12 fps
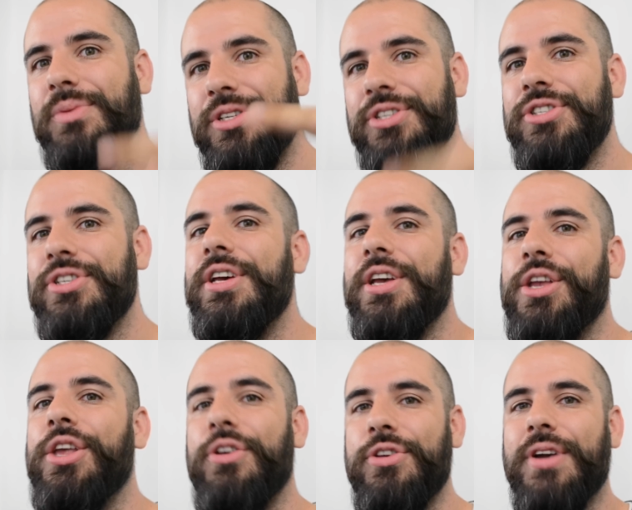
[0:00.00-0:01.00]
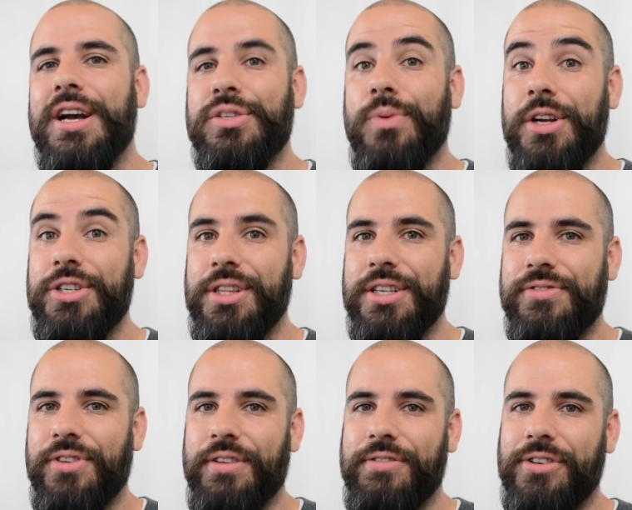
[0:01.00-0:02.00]
which is you know you guys watching this
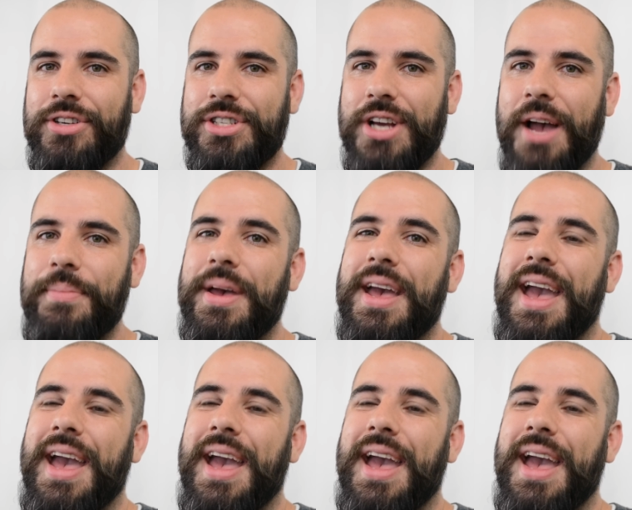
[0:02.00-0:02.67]
for the first time.